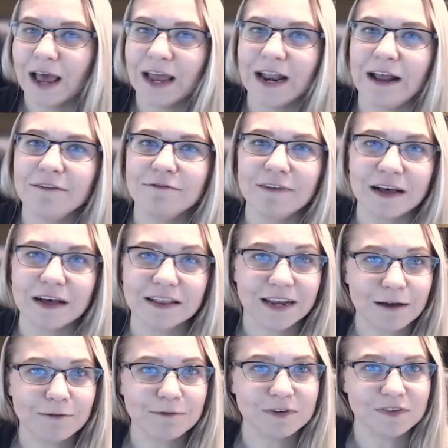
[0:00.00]
and I felt like
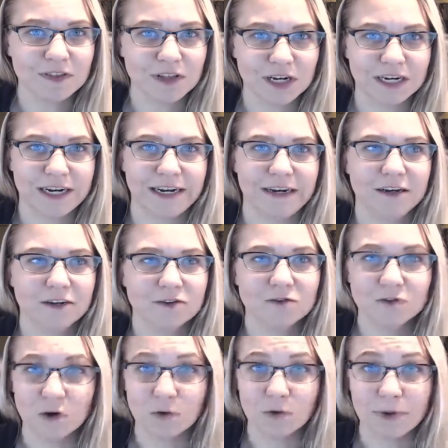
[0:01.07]
I was learning
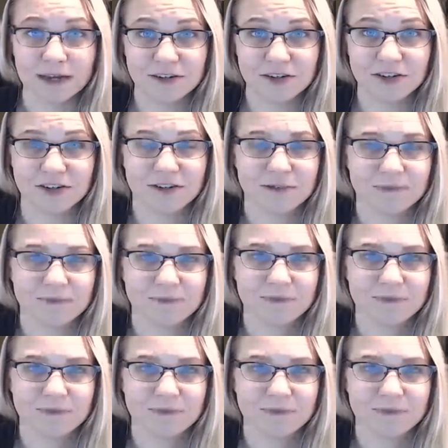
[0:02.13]
so much.